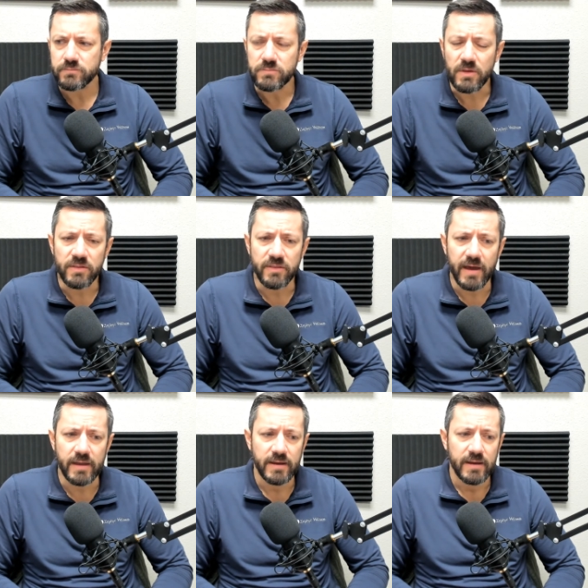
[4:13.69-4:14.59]

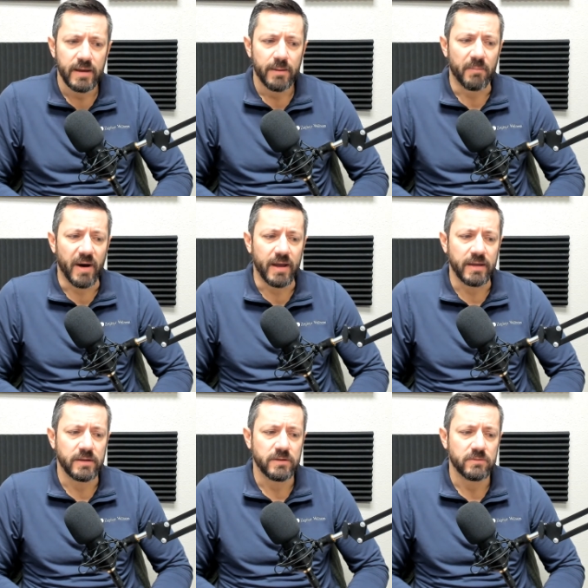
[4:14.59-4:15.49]
that
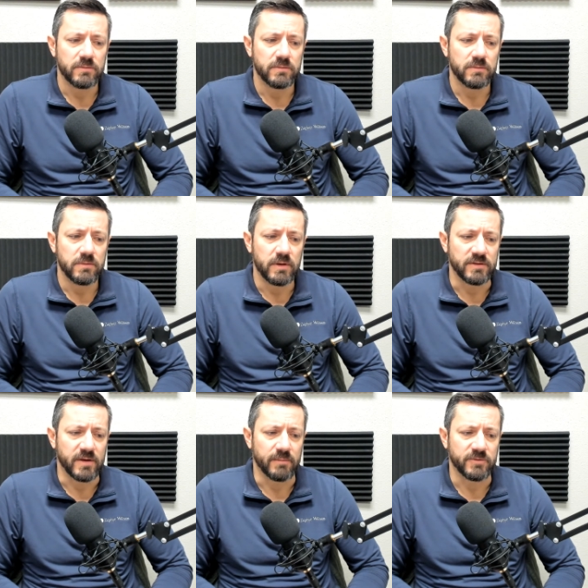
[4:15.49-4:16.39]
my
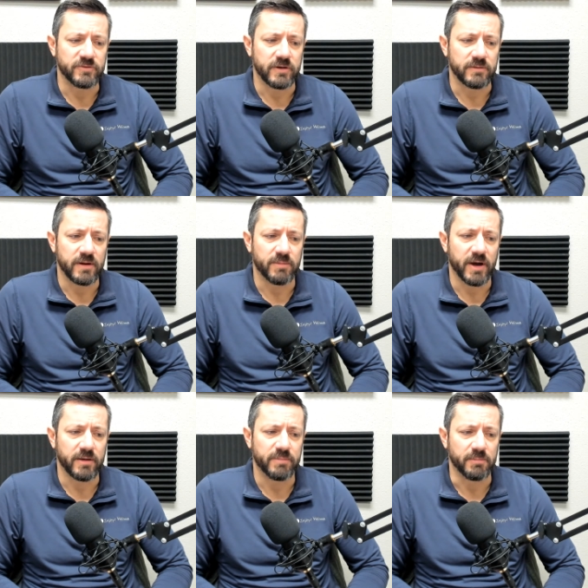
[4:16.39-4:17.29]
income is generated
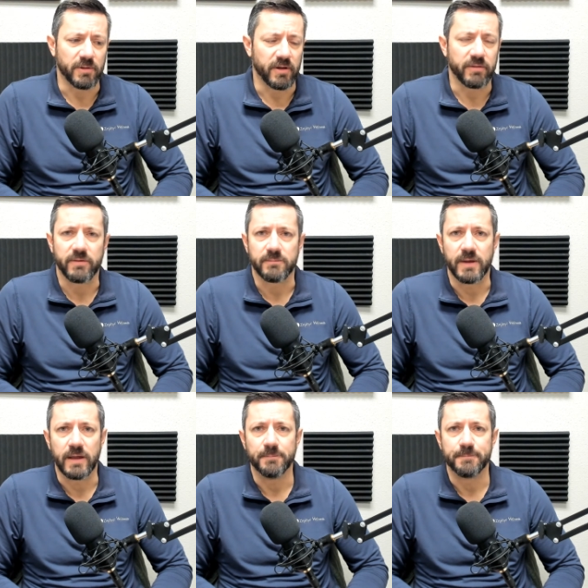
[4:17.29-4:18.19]
by people other than
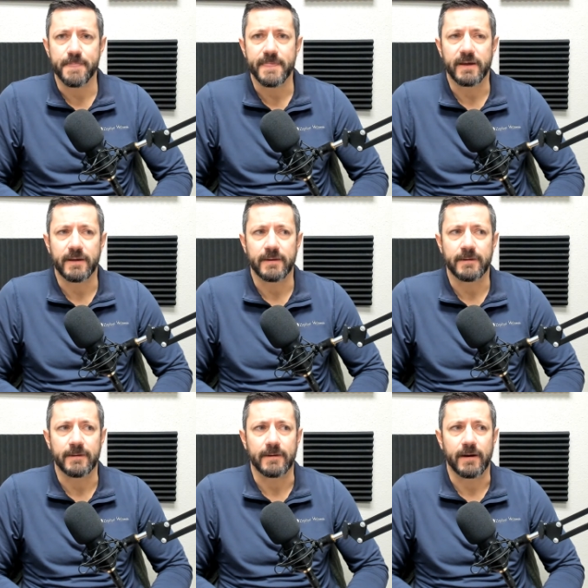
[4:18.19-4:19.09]
me. And
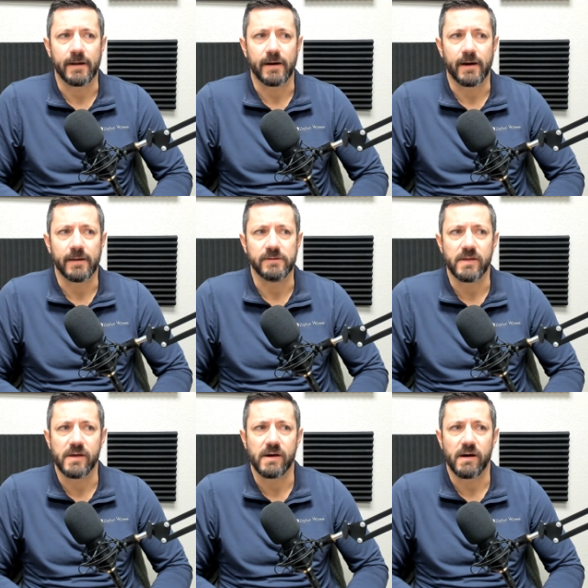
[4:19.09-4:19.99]
I I,
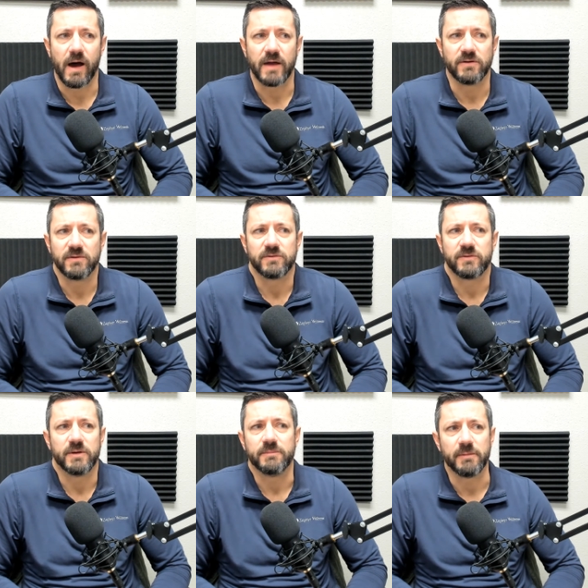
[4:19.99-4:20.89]
I don't know too
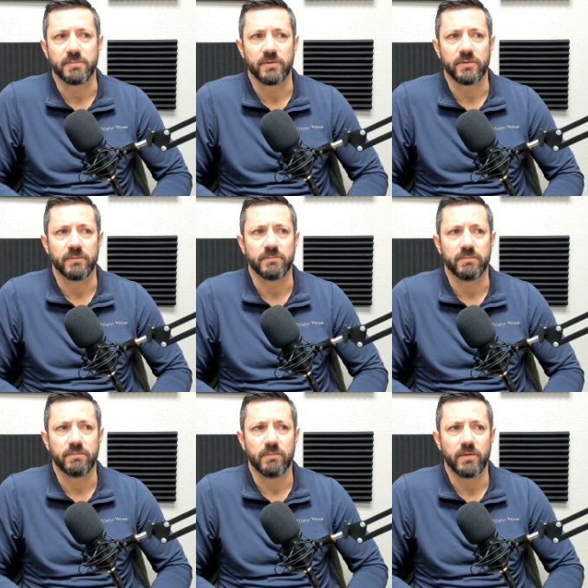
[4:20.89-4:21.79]
many people on the
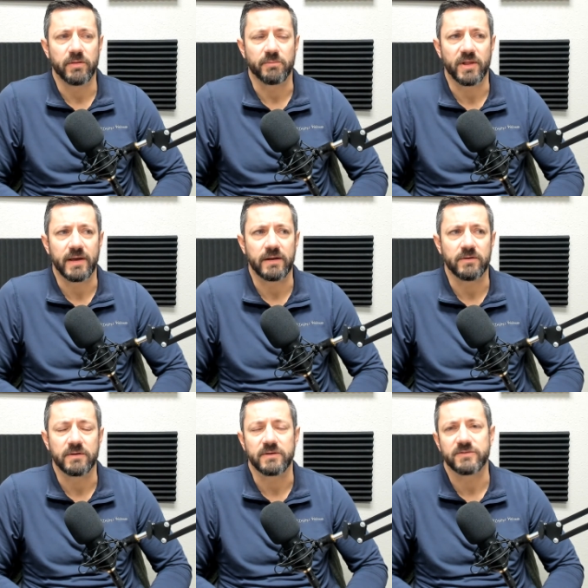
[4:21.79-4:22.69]
on the planet who
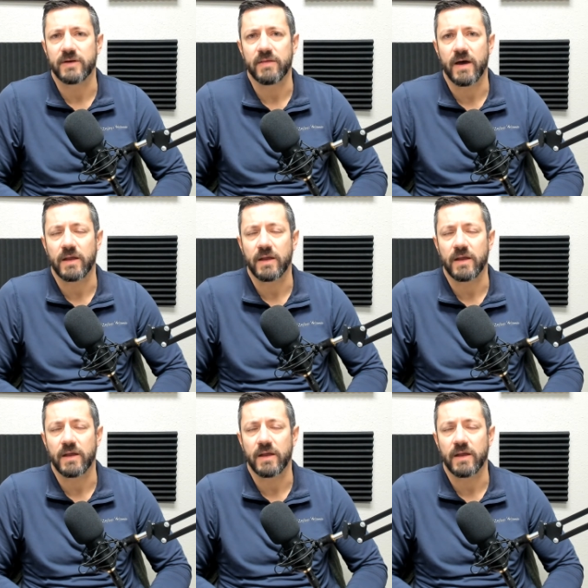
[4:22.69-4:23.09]
can say that.